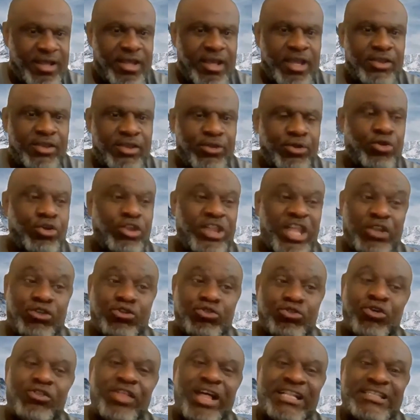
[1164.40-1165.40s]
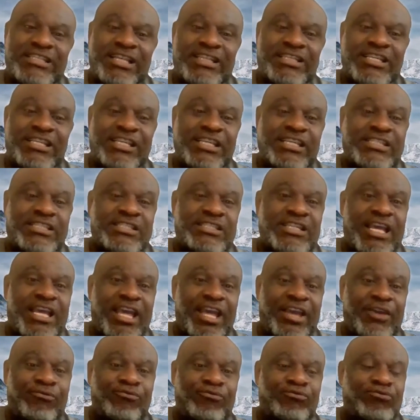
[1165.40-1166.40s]
You need to know that it is
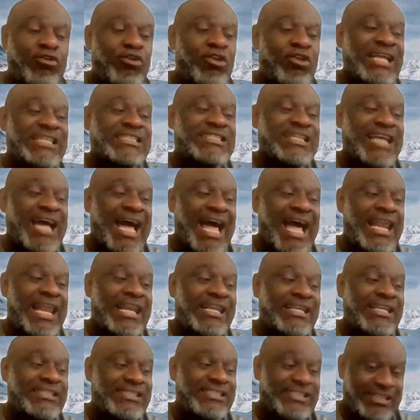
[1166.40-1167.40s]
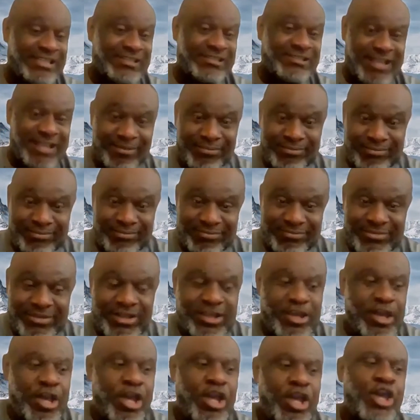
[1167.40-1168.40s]
a volatile system.
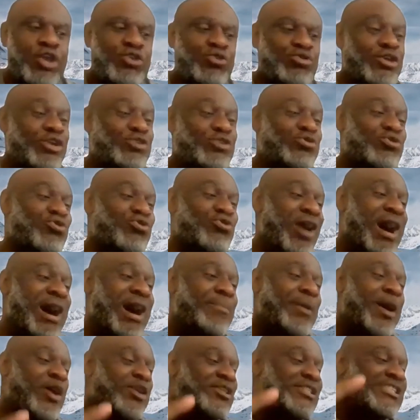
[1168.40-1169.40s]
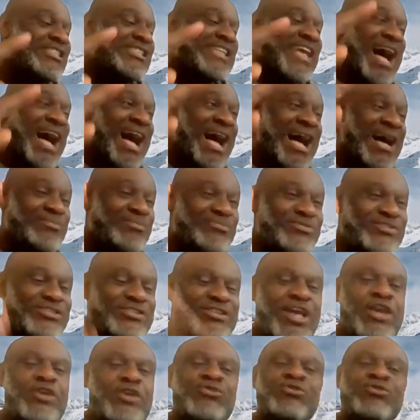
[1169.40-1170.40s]
You need to know about scams.